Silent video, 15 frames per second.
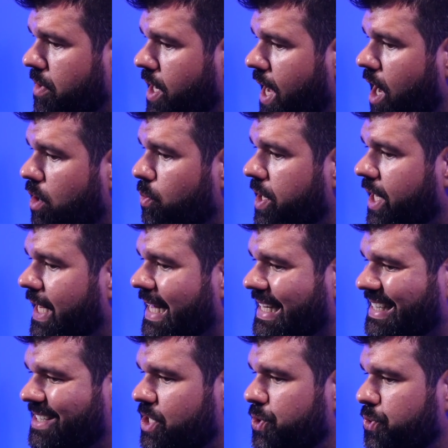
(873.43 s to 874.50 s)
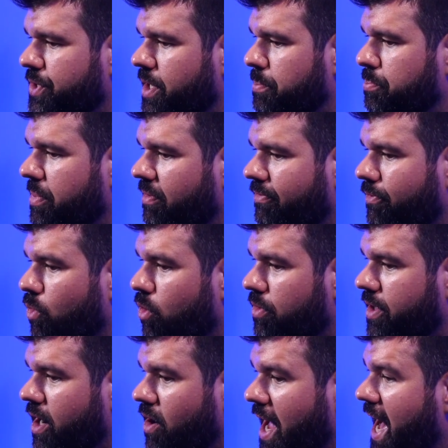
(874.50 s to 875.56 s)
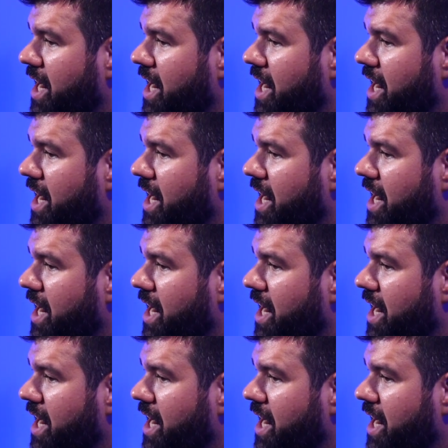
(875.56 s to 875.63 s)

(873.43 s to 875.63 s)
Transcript: how do we get to them before they're